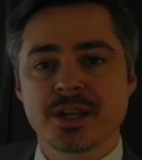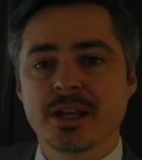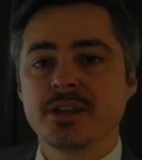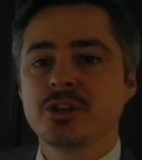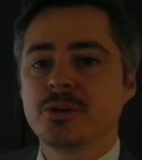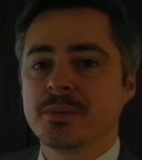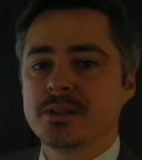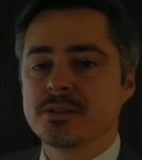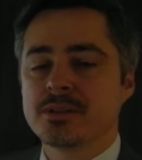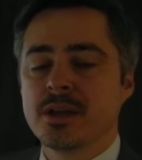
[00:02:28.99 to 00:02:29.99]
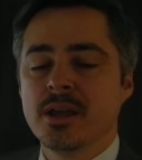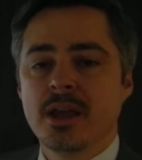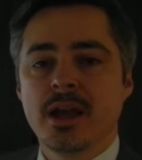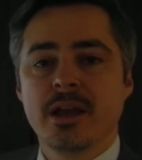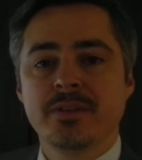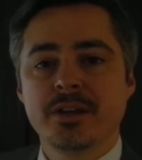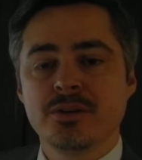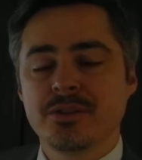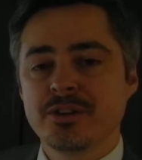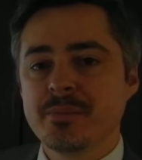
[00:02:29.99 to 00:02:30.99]
and humans, and they do
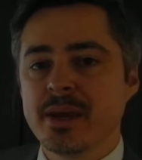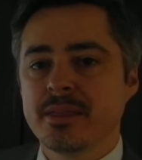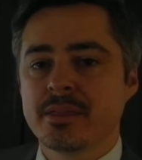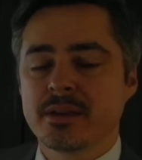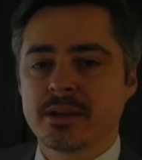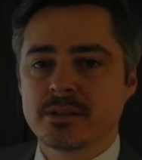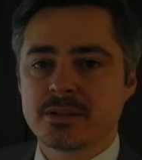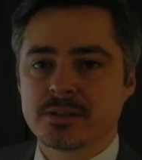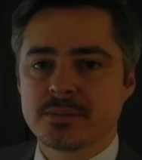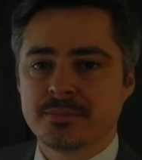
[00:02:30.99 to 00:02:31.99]
three main things.